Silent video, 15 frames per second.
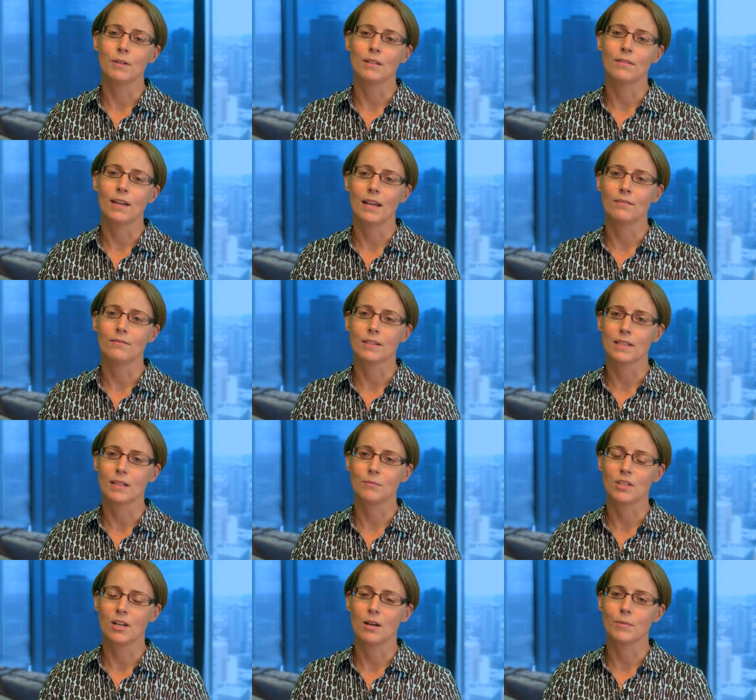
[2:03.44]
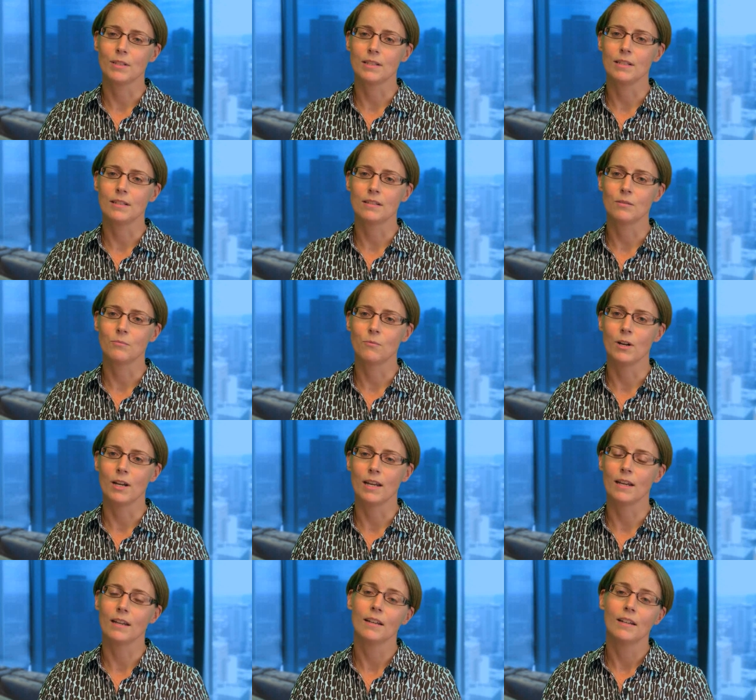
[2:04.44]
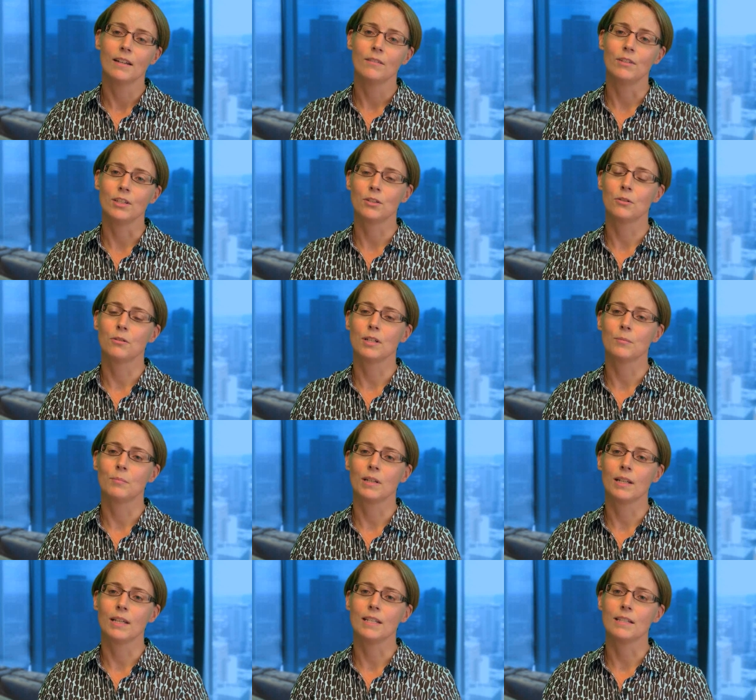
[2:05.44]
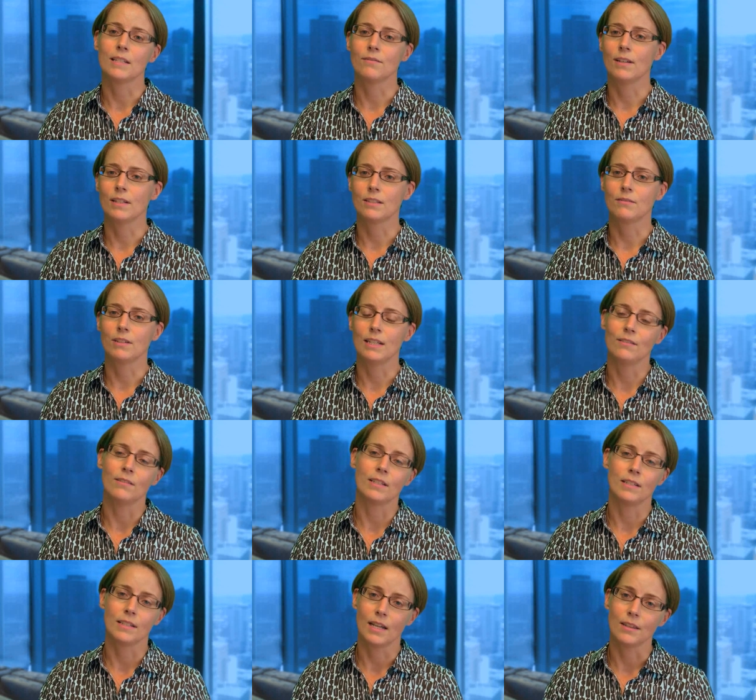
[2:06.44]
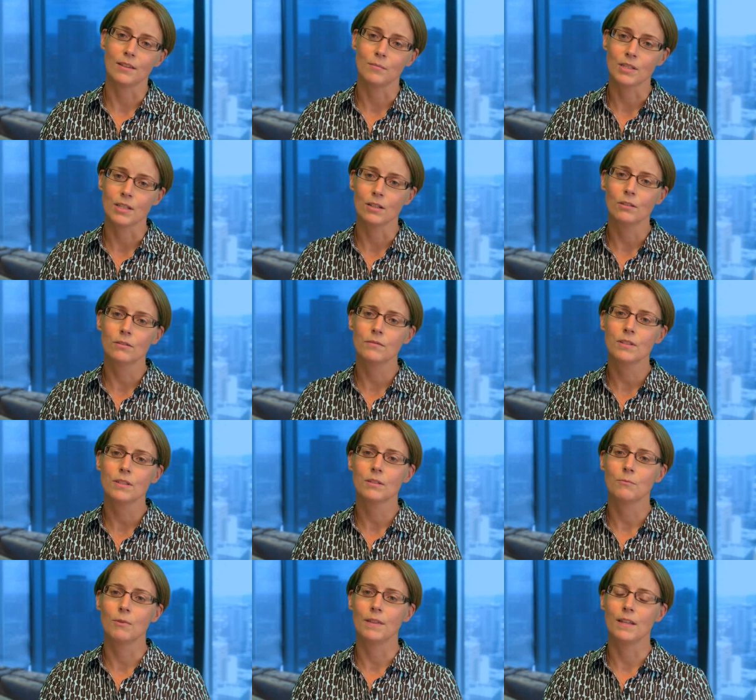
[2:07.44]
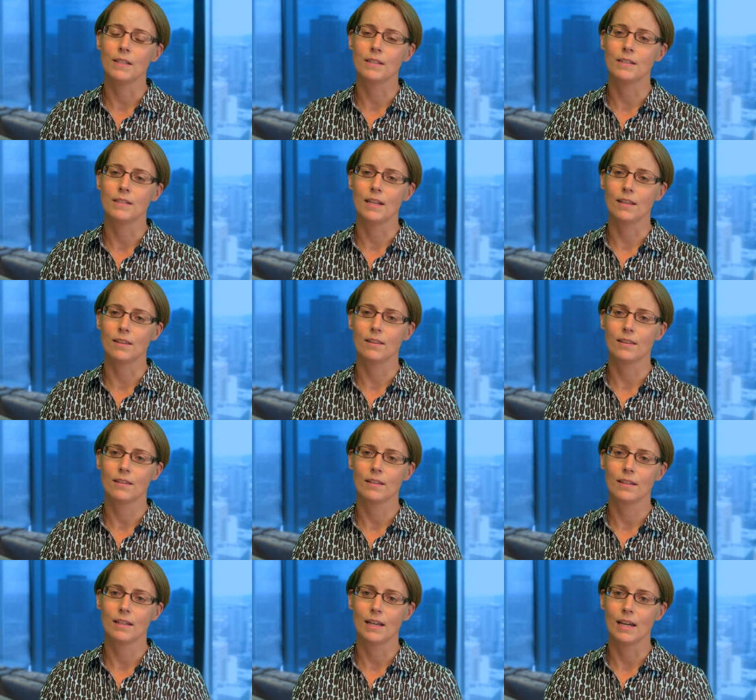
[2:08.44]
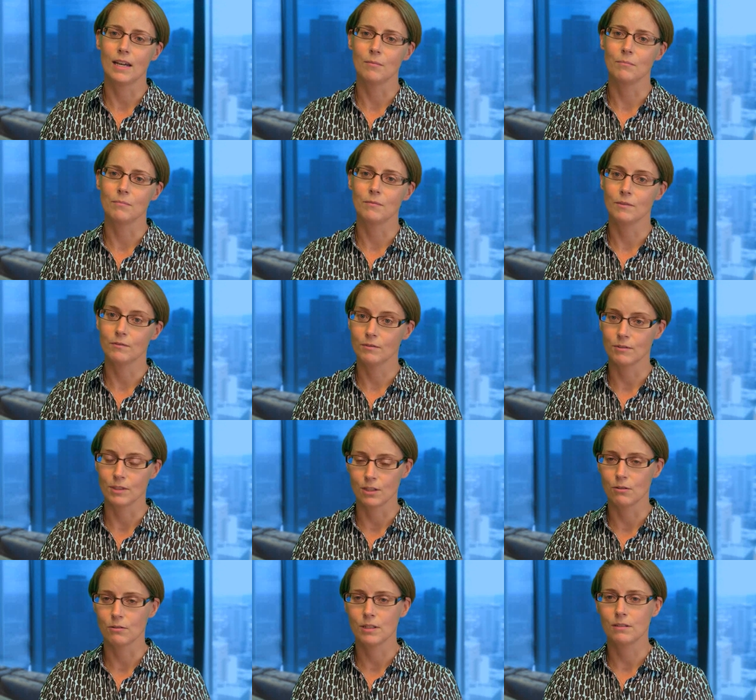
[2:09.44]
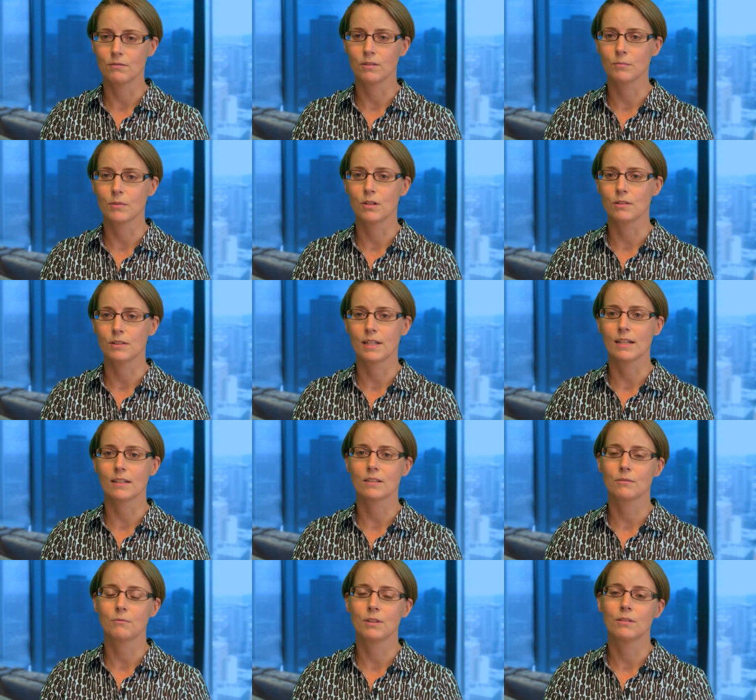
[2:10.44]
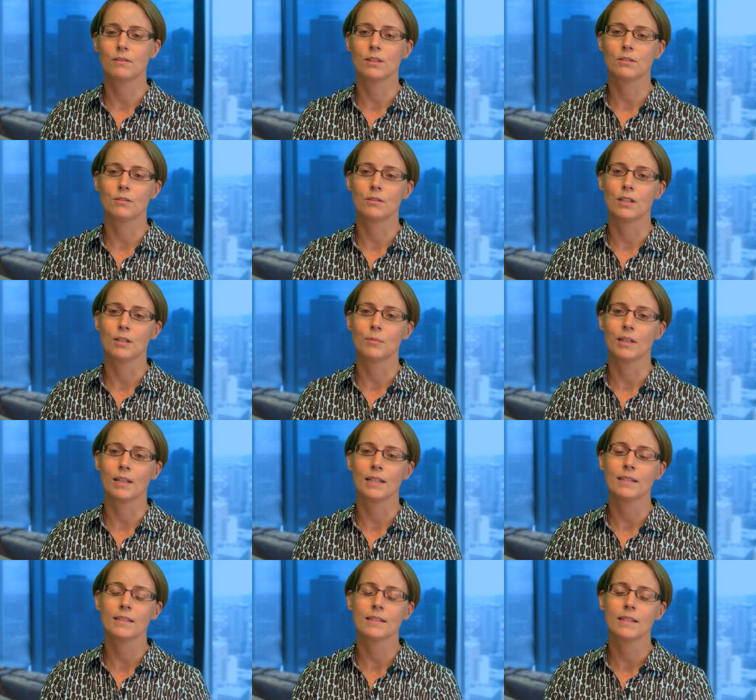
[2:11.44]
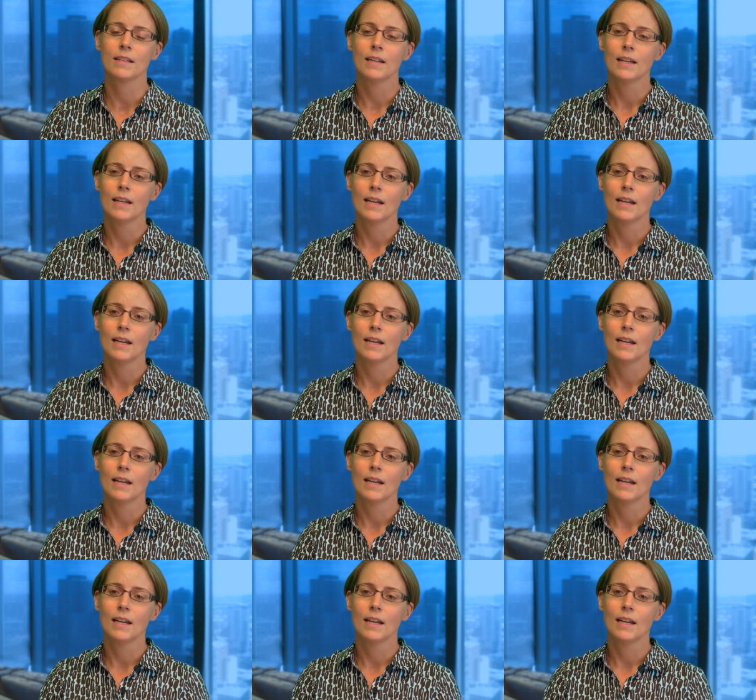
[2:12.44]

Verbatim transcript: we have had for some time a system where Victoria Police effectively investigate themselves when there's a death um, resulting from contact with Victoria Police.